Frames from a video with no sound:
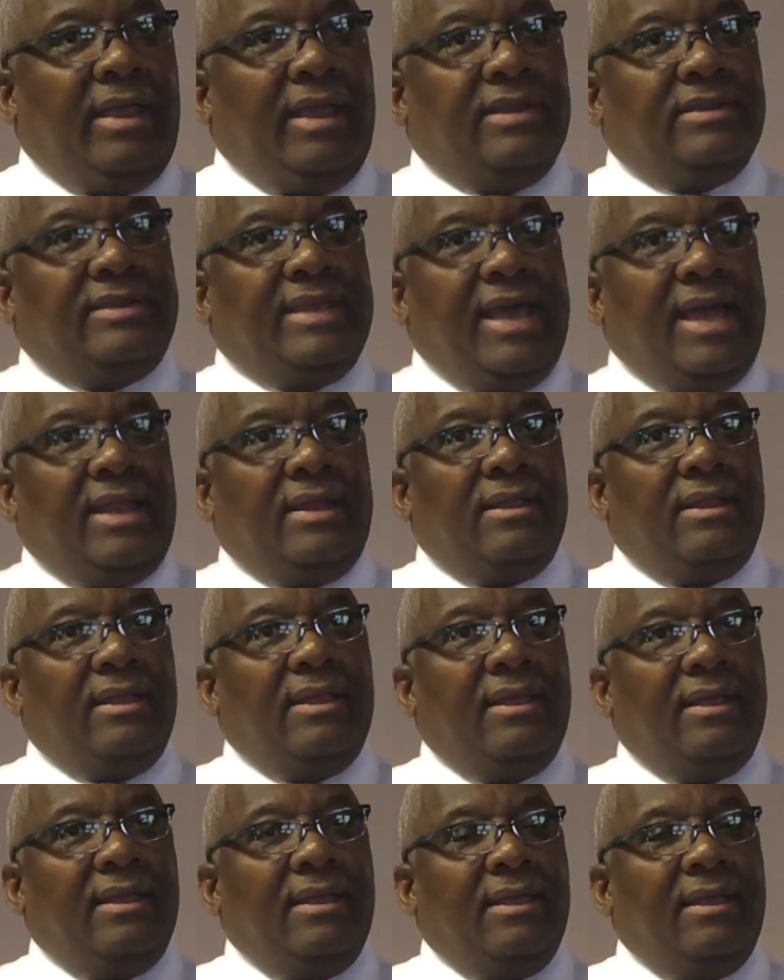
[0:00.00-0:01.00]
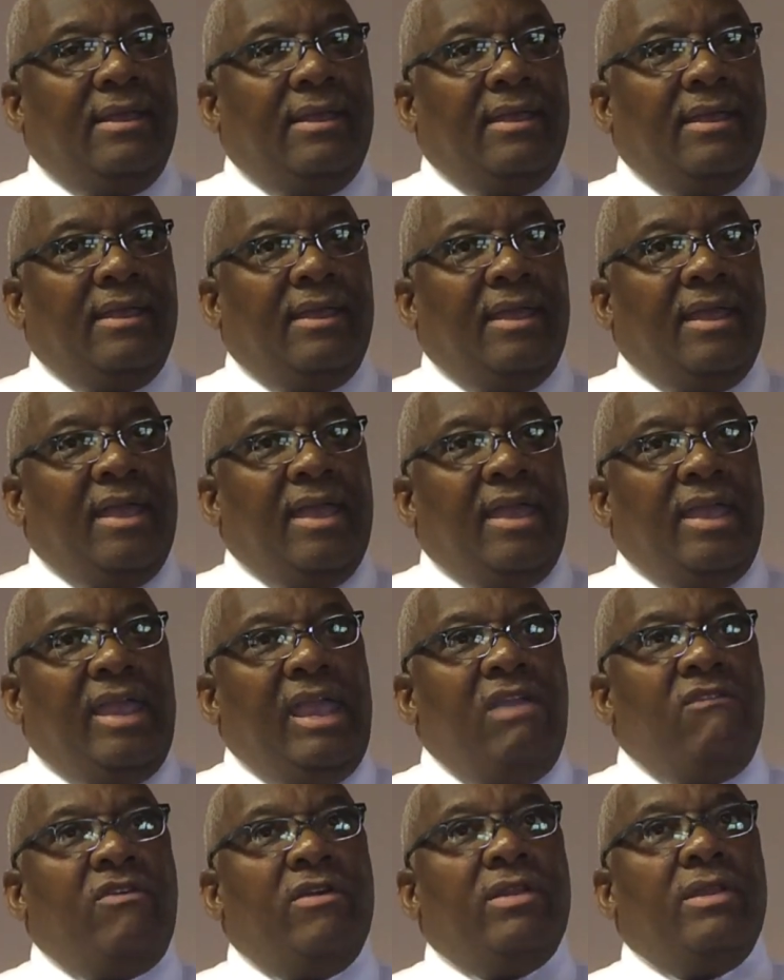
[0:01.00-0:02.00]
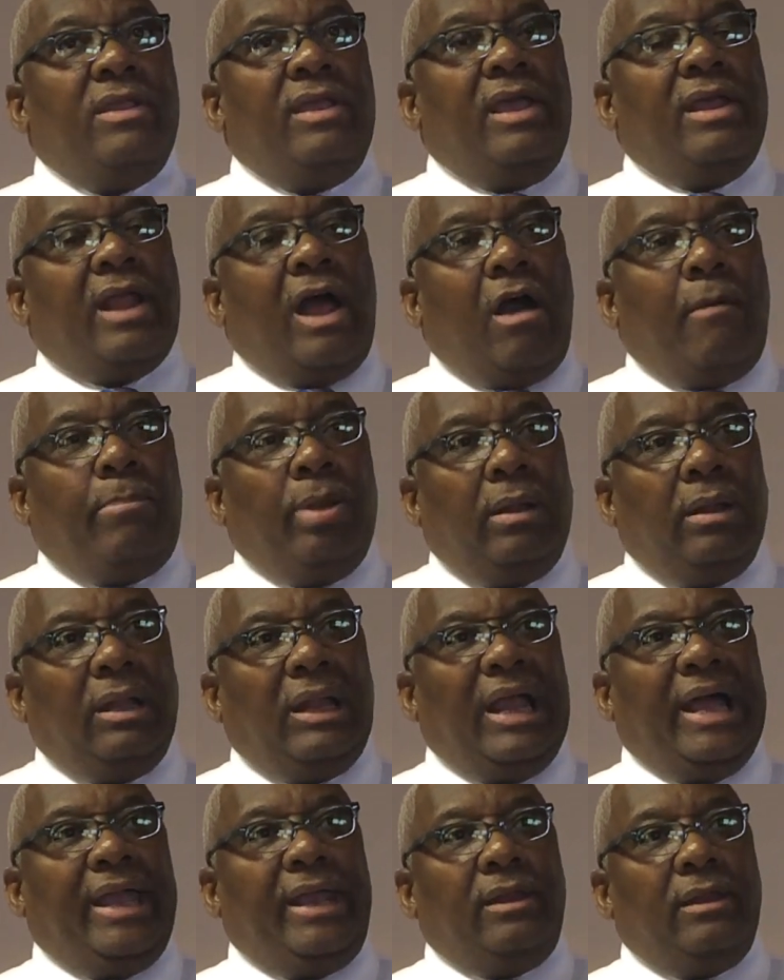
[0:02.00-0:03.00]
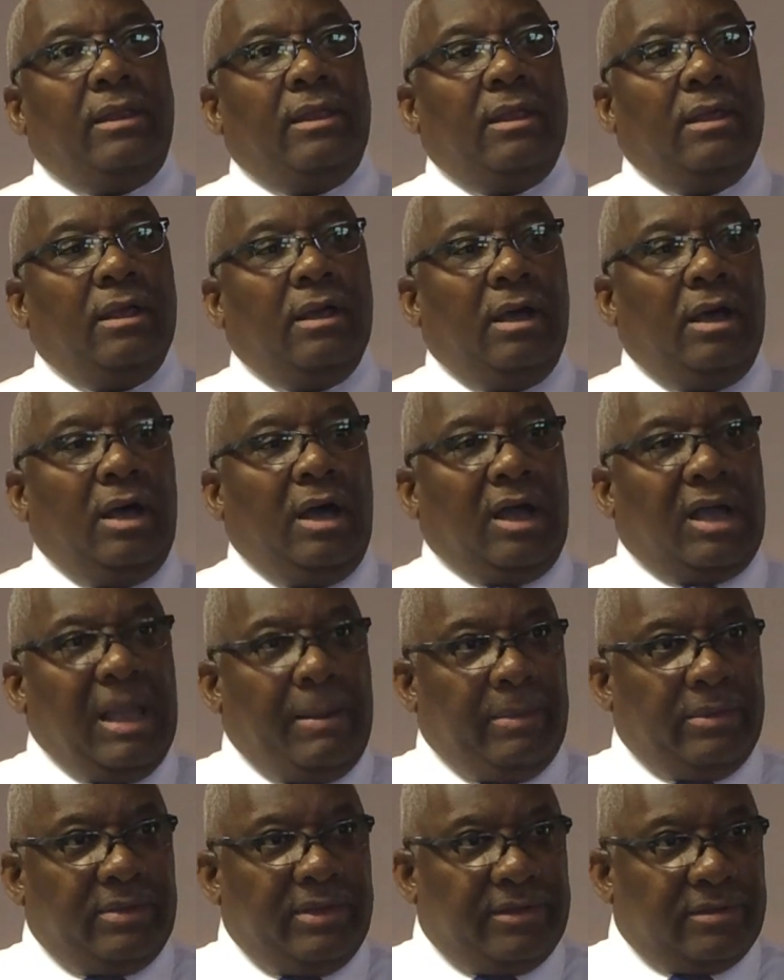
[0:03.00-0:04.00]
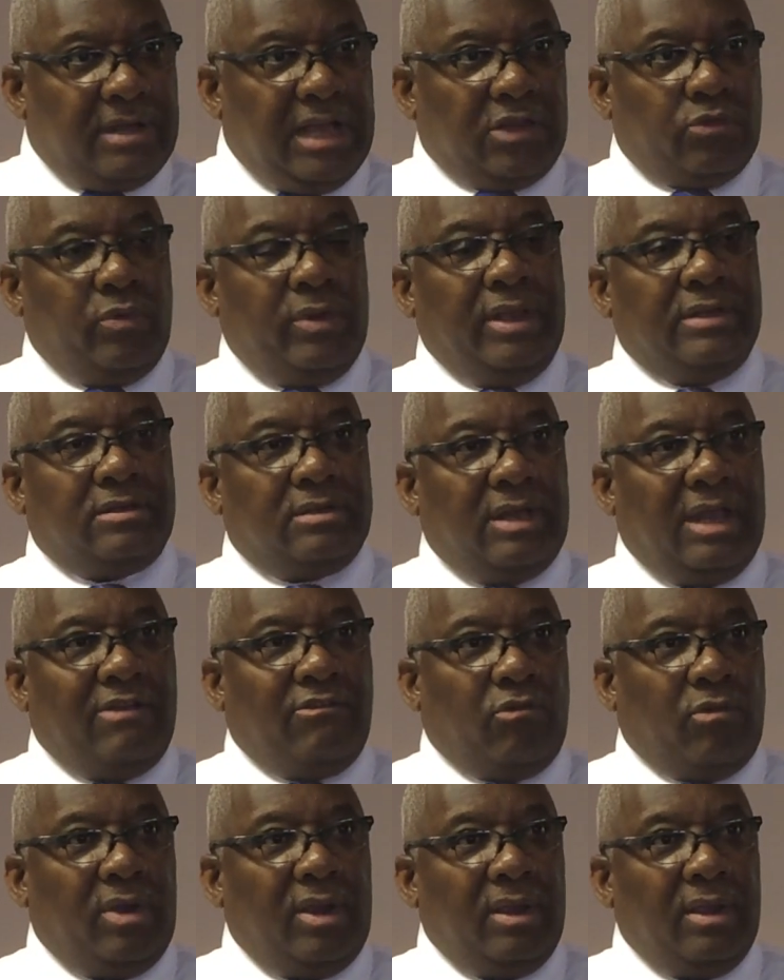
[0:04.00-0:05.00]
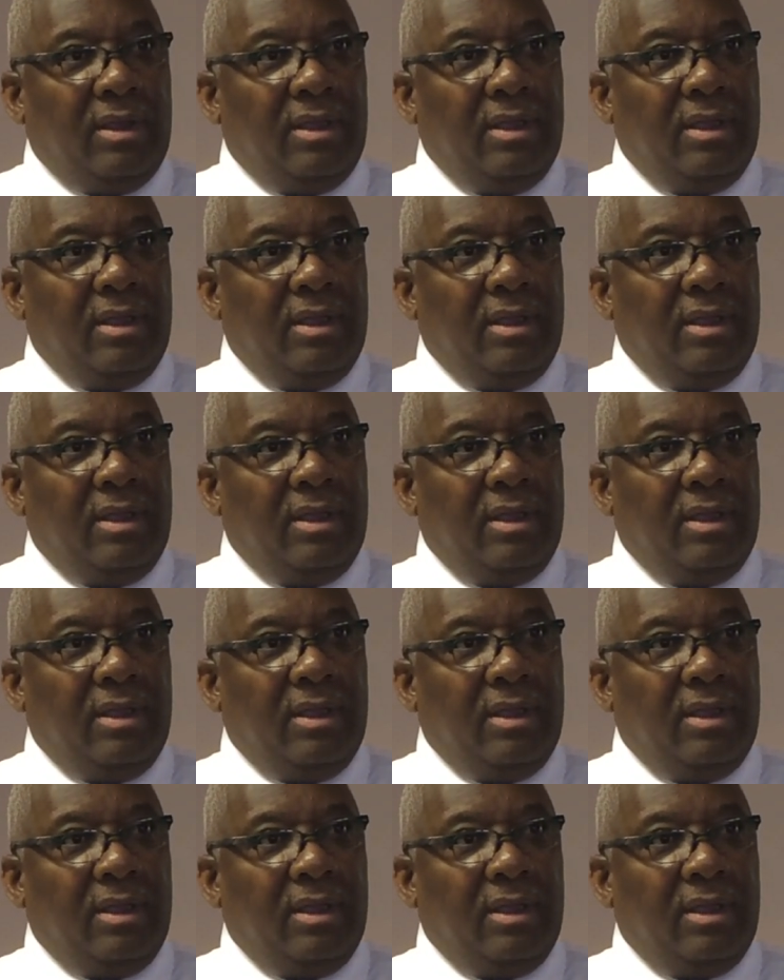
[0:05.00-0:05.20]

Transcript: is that even in our plight of coming to this country in slavery,